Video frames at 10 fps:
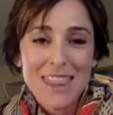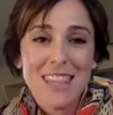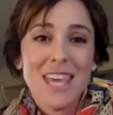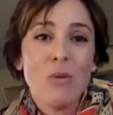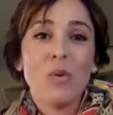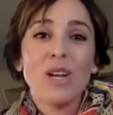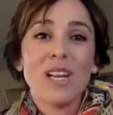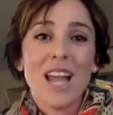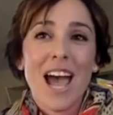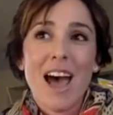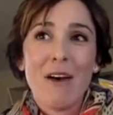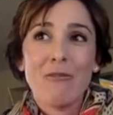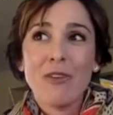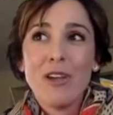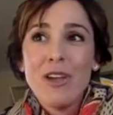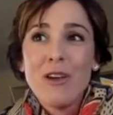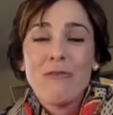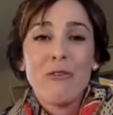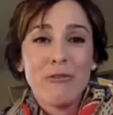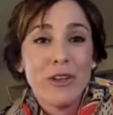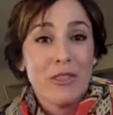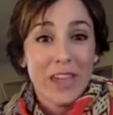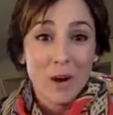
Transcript: that they wouldn't have fulfilled